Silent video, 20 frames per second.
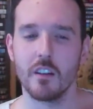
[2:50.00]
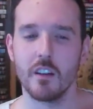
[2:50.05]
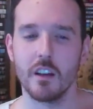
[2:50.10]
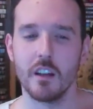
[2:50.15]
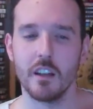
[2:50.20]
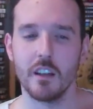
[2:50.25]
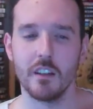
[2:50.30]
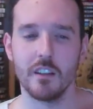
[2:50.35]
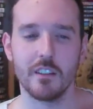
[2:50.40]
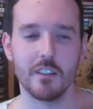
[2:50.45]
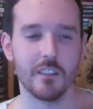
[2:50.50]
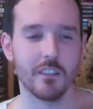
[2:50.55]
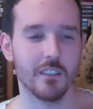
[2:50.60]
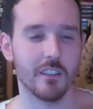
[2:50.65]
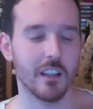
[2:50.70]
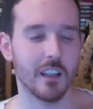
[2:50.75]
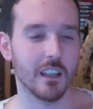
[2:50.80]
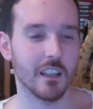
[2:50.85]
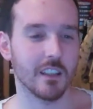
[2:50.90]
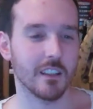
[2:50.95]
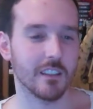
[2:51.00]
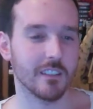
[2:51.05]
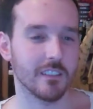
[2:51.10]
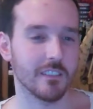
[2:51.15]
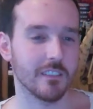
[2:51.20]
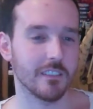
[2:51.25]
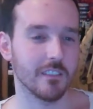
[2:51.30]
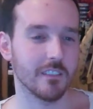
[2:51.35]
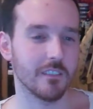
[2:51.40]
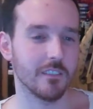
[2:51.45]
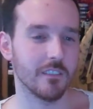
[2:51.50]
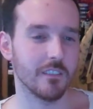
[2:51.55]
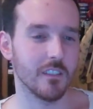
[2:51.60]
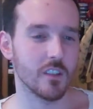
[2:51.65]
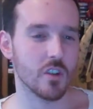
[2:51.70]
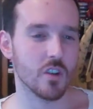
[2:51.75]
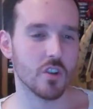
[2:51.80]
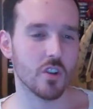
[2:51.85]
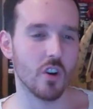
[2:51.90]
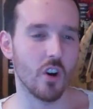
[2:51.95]
and like
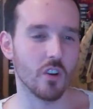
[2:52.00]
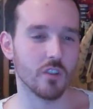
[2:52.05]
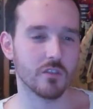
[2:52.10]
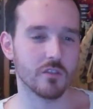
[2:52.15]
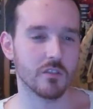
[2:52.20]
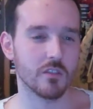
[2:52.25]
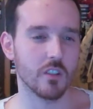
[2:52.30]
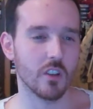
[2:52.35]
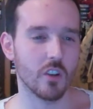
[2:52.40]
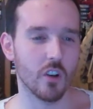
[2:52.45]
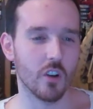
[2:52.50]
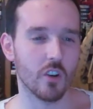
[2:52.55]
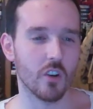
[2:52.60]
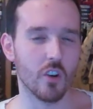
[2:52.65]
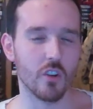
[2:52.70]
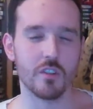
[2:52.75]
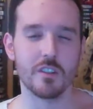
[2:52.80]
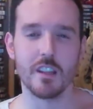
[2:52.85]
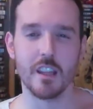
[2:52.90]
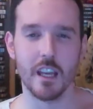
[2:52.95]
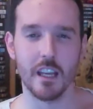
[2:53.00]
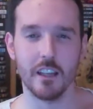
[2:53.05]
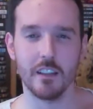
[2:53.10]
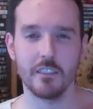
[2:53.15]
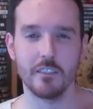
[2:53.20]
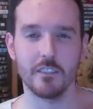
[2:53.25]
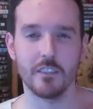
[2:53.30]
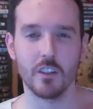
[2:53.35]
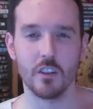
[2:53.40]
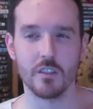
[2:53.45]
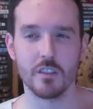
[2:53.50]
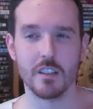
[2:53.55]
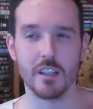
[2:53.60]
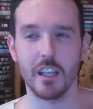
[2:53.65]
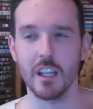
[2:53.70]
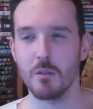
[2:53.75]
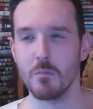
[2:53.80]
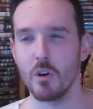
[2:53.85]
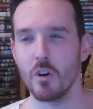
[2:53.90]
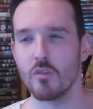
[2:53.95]
it just got us got got us thinking, got us
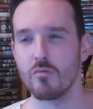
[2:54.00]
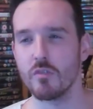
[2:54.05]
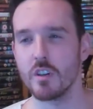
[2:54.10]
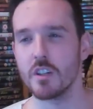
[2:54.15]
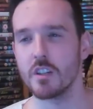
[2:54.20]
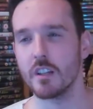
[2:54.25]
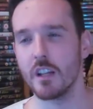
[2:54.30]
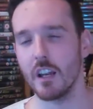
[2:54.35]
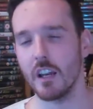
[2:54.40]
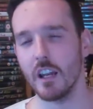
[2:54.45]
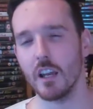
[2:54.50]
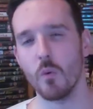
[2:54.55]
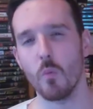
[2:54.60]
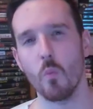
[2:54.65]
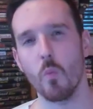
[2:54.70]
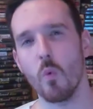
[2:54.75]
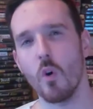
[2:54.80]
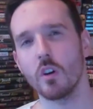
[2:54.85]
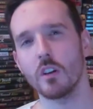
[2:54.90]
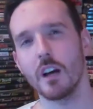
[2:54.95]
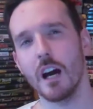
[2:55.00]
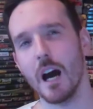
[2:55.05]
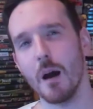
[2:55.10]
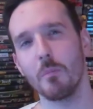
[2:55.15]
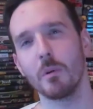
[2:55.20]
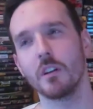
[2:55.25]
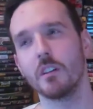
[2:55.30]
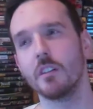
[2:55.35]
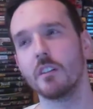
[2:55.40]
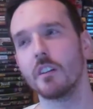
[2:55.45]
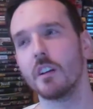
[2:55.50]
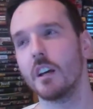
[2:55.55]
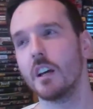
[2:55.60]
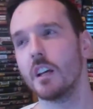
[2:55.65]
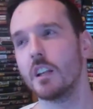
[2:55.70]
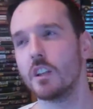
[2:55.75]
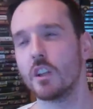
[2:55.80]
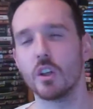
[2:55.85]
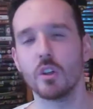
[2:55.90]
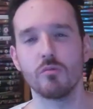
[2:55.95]
thinking about originality. Like what happened
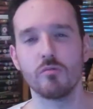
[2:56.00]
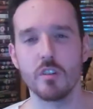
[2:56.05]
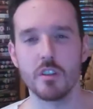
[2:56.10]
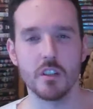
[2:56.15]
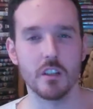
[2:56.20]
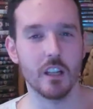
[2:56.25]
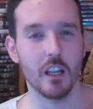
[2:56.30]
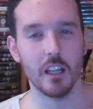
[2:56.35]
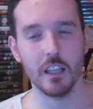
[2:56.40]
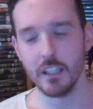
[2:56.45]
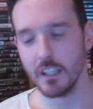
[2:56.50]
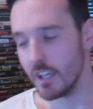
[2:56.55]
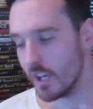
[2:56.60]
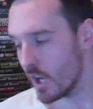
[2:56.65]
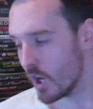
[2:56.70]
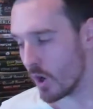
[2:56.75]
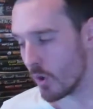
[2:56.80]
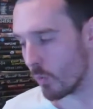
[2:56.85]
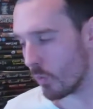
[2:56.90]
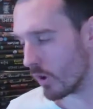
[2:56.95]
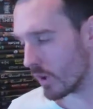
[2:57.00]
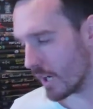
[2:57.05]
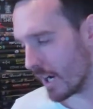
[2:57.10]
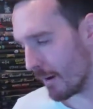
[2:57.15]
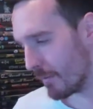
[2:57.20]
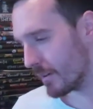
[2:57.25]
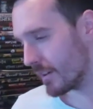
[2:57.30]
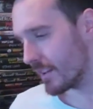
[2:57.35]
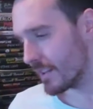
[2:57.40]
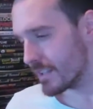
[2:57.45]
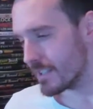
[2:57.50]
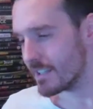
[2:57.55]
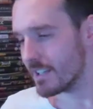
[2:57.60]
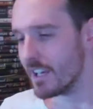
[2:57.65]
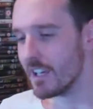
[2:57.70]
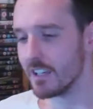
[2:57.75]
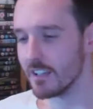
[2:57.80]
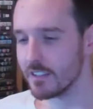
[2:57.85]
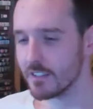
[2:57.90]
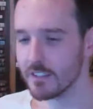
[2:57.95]
to originality? What happened in the
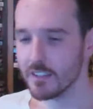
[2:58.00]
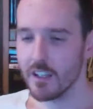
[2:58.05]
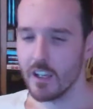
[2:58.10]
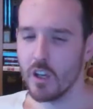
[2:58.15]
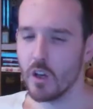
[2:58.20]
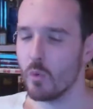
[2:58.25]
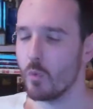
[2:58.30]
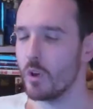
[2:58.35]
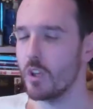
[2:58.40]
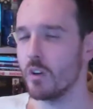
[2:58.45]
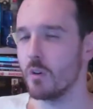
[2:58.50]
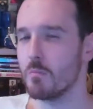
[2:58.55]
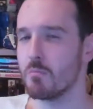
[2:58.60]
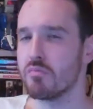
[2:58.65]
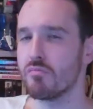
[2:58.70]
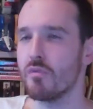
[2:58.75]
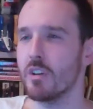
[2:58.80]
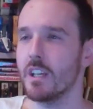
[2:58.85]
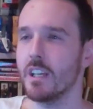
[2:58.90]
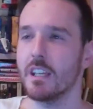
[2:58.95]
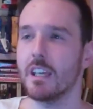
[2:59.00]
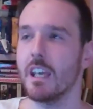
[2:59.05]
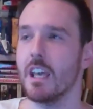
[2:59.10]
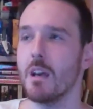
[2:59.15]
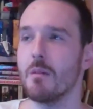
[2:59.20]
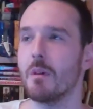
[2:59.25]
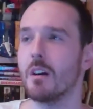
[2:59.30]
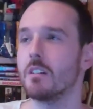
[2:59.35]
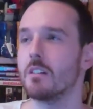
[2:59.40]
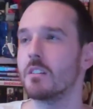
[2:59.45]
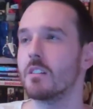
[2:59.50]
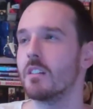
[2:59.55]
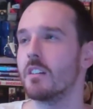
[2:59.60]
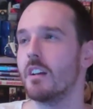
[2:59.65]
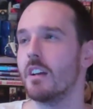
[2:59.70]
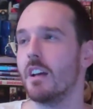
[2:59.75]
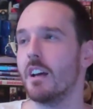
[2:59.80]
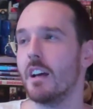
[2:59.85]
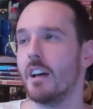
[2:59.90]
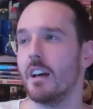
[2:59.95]
days when you could bring a game out
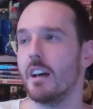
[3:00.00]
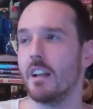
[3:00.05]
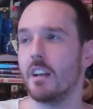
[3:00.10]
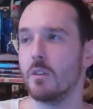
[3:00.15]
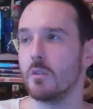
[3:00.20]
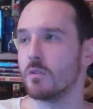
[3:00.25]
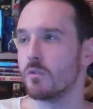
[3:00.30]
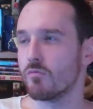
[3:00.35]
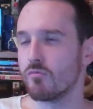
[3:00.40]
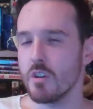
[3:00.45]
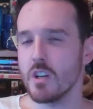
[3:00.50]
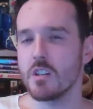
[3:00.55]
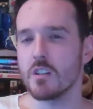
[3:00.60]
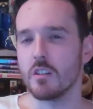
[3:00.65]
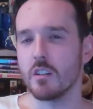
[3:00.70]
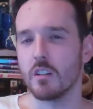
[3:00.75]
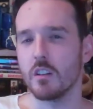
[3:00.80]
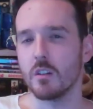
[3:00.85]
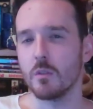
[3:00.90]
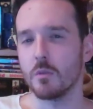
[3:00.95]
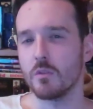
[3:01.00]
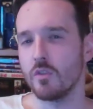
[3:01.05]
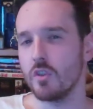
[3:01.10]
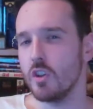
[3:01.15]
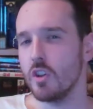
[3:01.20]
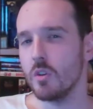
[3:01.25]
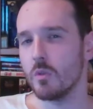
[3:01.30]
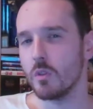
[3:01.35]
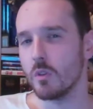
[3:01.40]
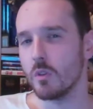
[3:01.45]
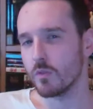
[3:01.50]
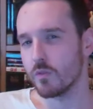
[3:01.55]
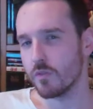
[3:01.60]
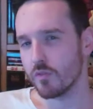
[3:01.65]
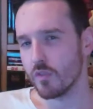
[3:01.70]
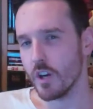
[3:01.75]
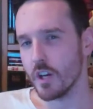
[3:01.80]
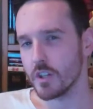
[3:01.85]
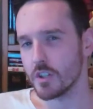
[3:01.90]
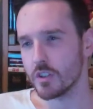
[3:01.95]
and it was original and it was new
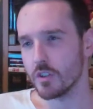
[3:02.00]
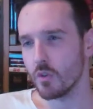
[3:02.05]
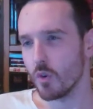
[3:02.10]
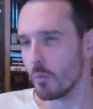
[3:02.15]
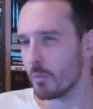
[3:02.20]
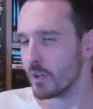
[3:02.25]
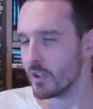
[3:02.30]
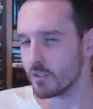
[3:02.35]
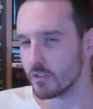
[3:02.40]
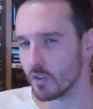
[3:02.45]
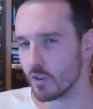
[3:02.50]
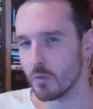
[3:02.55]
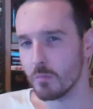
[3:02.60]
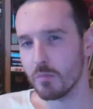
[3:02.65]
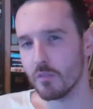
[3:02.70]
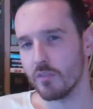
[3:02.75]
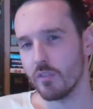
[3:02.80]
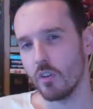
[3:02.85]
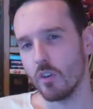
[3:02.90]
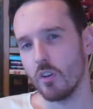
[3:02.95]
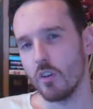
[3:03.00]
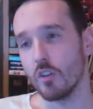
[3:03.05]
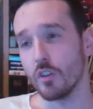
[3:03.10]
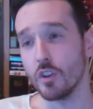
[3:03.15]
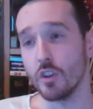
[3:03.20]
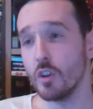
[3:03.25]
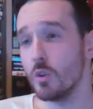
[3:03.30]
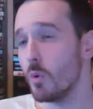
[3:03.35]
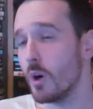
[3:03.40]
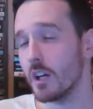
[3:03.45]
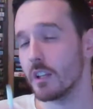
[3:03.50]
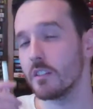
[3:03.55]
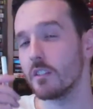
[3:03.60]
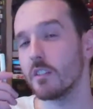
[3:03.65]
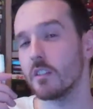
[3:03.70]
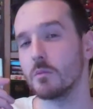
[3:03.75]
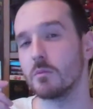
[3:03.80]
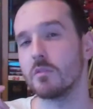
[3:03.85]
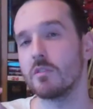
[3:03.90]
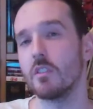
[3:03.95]
fresh and nobody had done it before or you hadn't
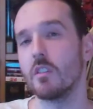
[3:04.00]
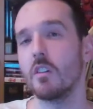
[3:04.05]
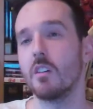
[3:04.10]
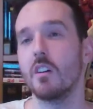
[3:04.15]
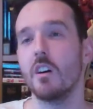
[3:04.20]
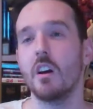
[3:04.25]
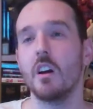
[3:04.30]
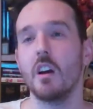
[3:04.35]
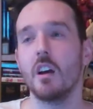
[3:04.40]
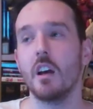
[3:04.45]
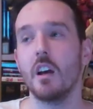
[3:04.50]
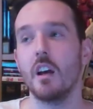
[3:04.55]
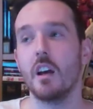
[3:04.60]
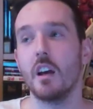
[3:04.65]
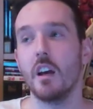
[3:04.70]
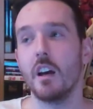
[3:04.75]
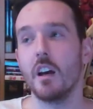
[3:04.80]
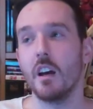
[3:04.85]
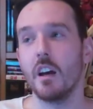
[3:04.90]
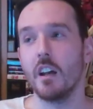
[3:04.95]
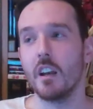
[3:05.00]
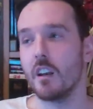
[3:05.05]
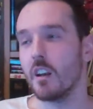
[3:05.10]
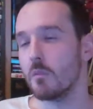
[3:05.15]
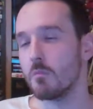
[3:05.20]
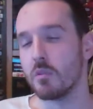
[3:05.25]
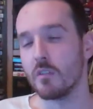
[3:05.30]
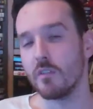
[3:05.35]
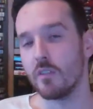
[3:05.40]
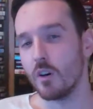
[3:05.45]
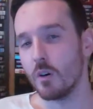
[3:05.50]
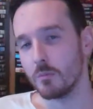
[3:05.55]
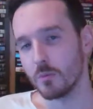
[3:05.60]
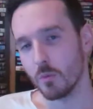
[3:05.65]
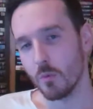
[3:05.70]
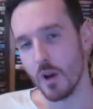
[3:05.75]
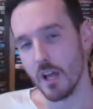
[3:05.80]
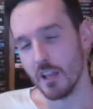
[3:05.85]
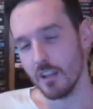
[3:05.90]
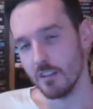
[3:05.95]
done it before and it performed
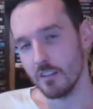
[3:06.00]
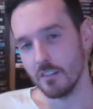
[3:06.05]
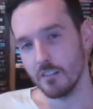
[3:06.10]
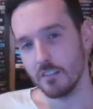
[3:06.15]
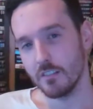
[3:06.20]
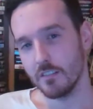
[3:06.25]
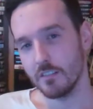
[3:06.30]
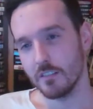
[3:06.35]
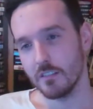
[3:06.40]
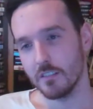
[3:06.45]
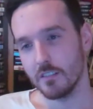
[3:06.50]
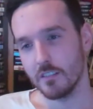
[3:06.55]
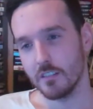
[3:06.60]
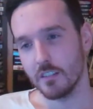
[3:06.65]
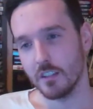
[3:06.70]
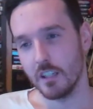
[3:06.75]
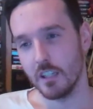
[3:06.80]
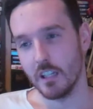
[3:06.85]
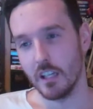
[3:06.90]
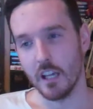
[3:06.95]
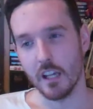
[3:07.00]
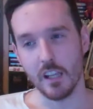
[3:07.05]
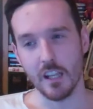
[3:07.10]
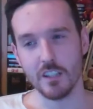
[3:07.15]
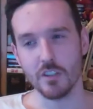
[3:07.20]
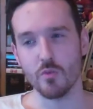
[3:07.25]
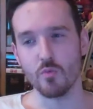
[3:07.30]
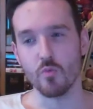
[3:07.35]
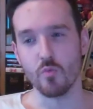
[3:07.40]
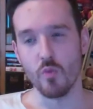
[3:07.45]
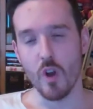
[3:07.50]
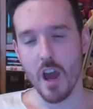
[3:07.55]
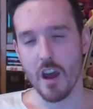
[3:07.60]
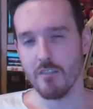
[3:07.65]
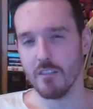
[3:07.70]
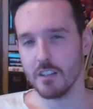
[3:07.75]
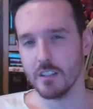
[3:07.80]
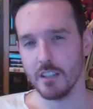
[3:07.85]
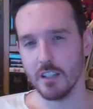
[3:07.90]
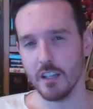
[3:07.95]
well? Like that's a
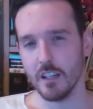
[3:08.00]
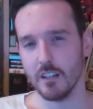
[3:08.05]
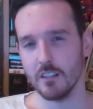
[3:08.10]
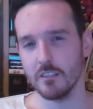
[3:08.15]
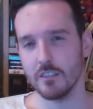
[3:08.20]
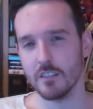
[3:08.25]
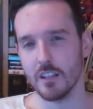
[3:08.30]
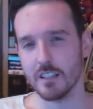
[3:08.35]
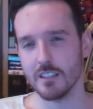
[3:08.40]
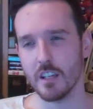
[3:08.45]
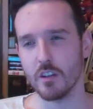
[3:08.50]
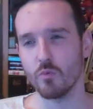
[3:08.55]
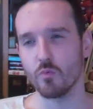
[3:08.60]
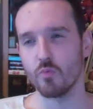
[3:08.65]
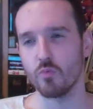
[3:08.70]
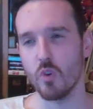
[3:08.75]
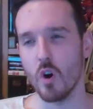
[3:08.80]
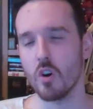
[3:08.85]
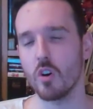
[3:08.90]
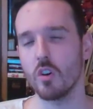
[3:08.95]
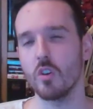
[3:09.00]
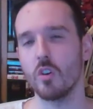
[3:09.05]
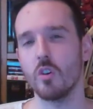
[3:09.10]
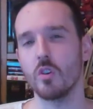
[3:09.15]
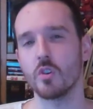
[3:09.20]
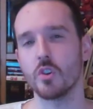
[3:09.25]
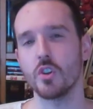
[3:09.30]
rarity now. That's like rock and horse